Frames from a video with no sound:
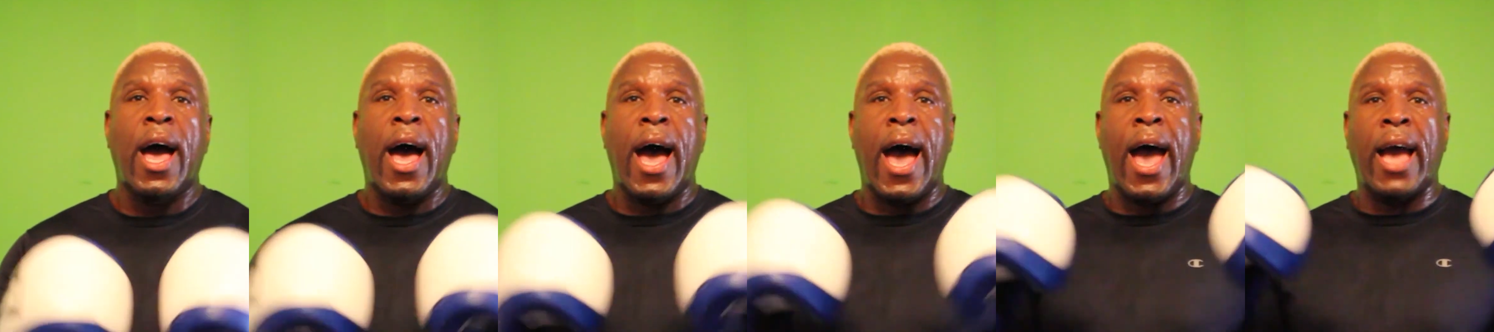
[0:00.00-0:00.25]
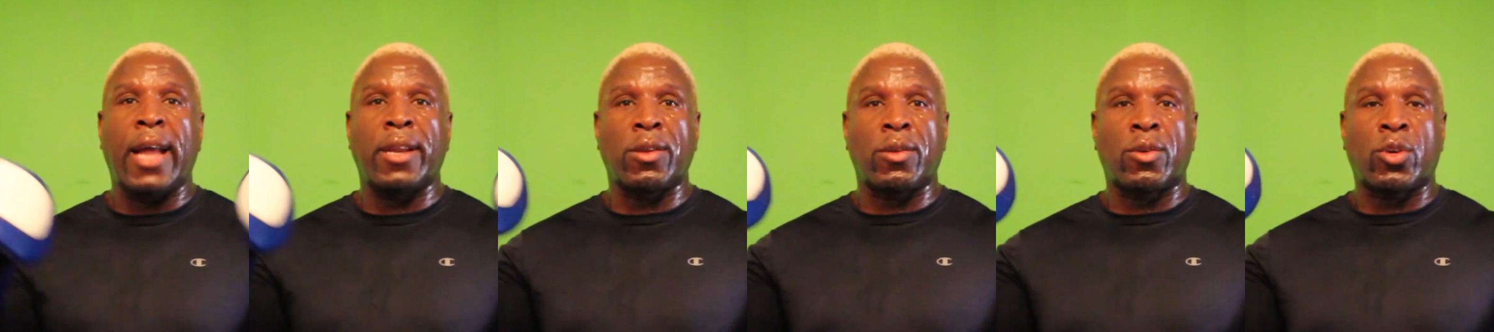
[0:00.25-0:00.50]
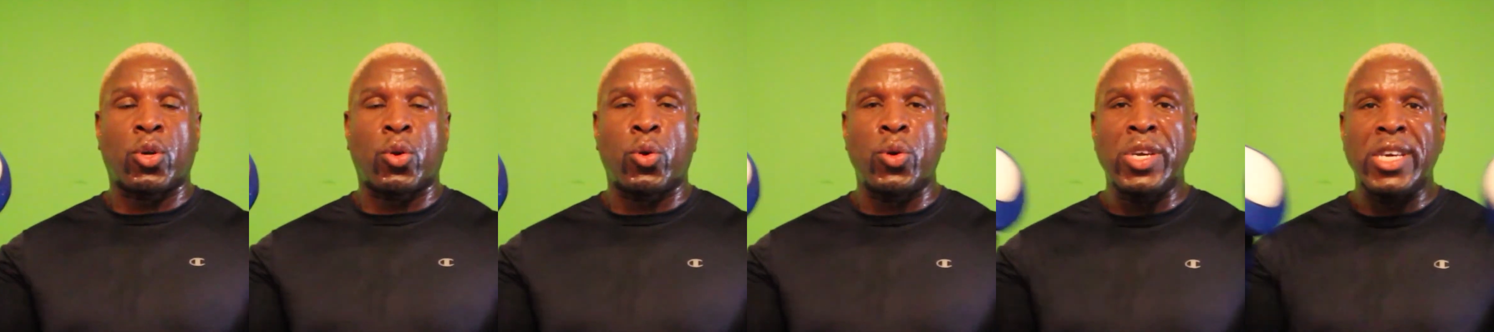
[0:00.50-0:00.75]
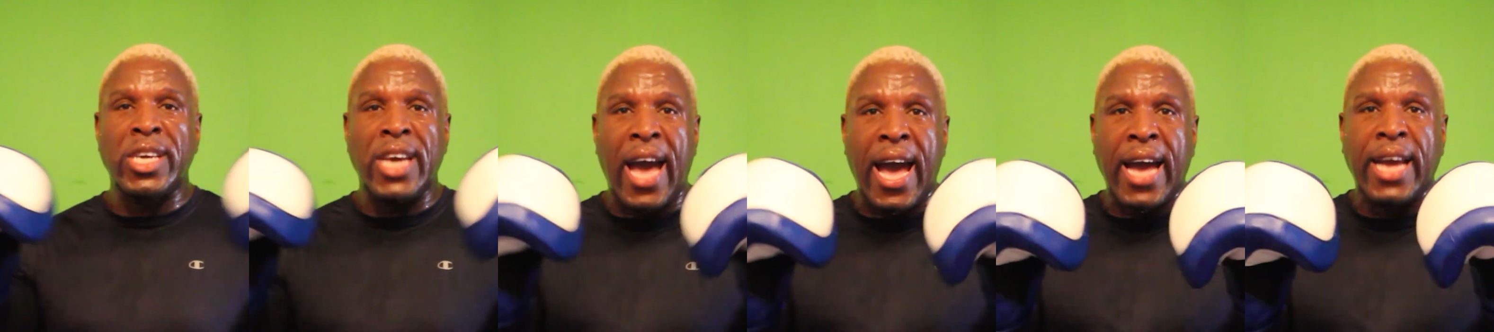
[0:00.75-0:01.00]
and
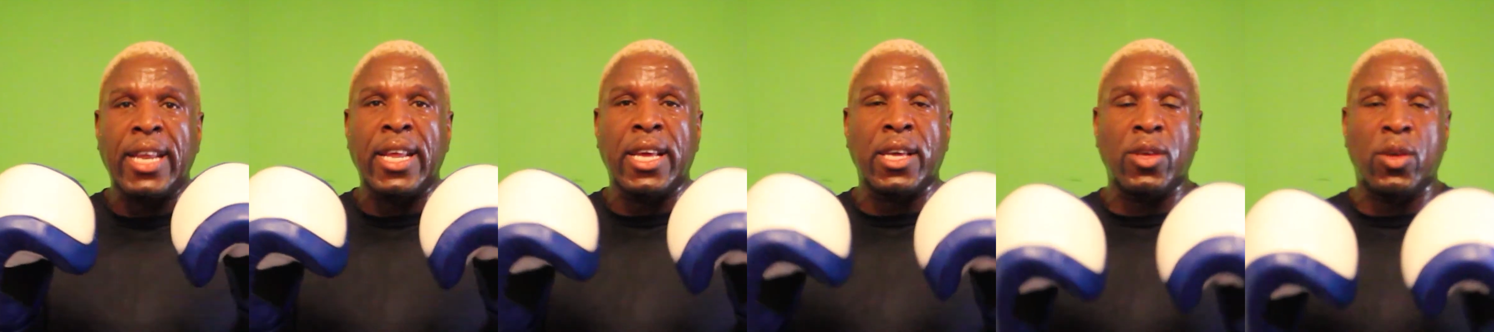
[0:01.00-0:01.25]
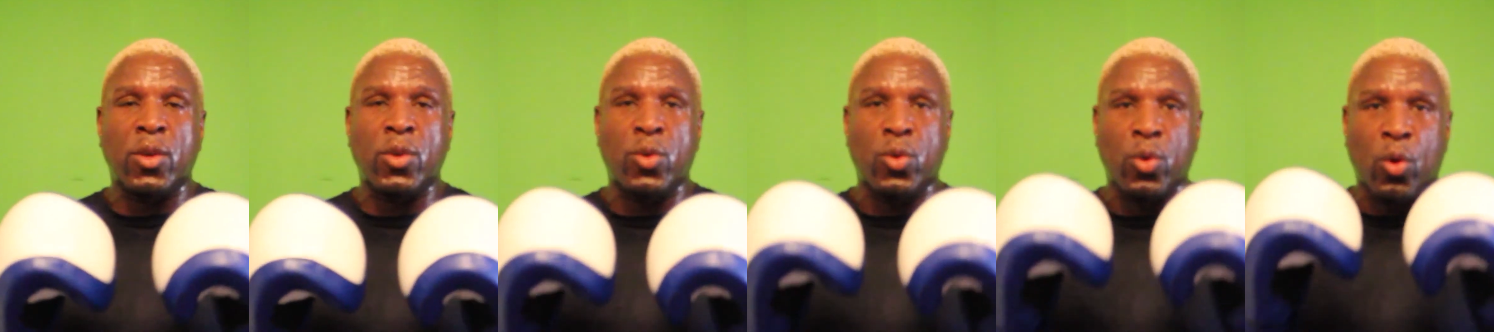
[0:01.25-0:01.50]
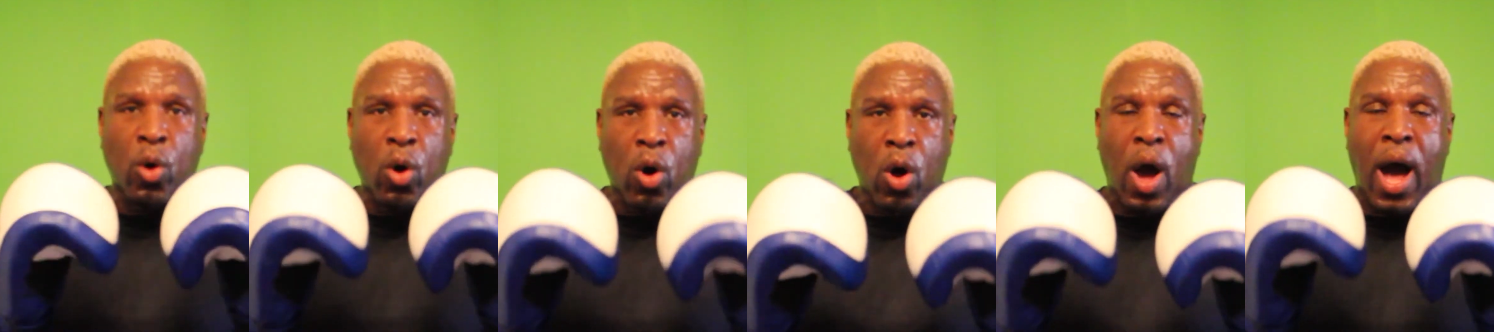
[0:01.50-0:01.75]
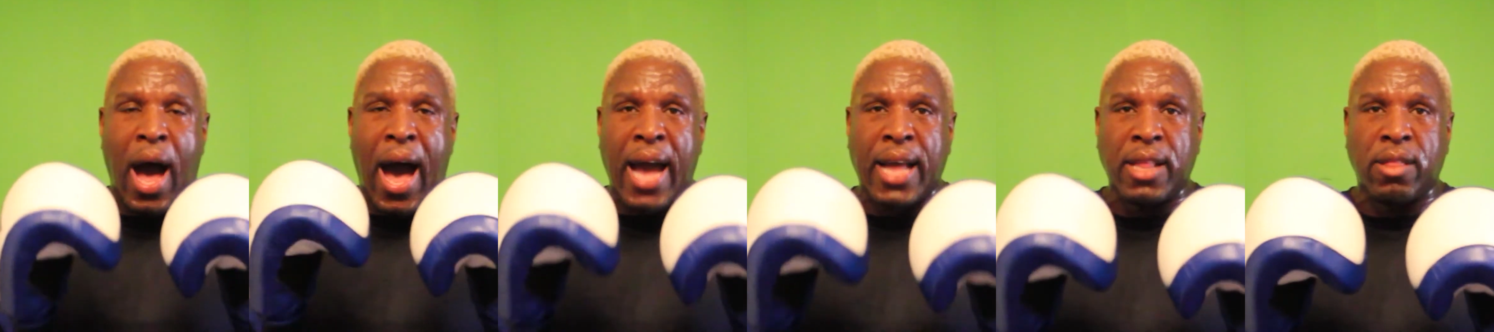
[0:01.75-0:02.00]
creating
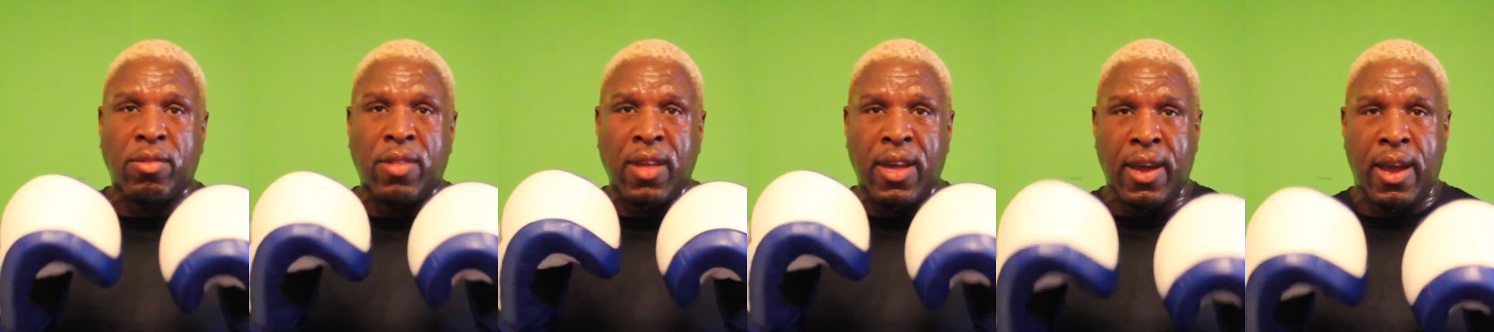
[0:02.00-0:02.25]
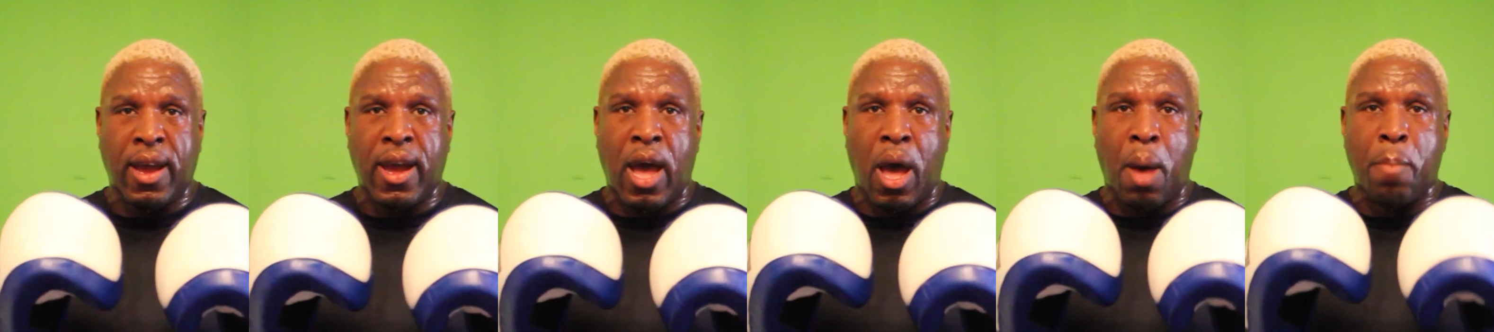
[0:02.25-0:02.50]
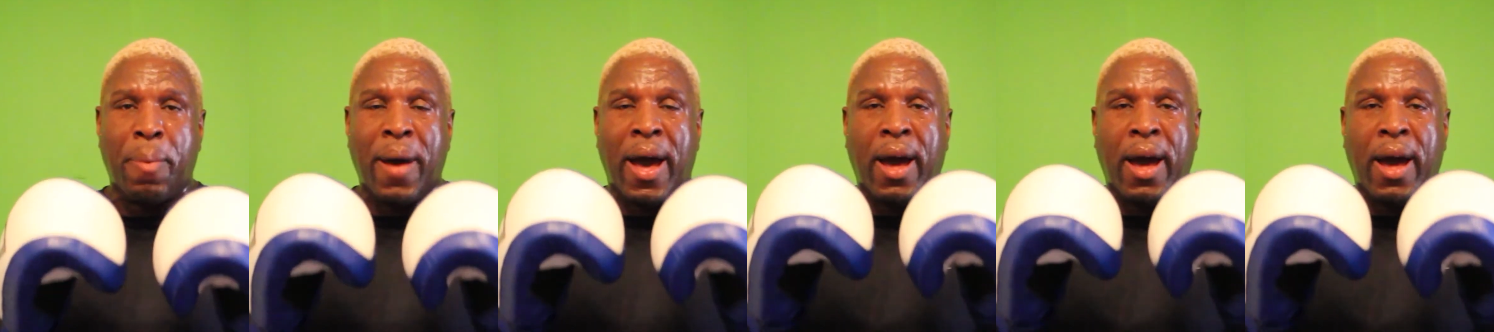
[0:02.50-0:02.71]
your idea about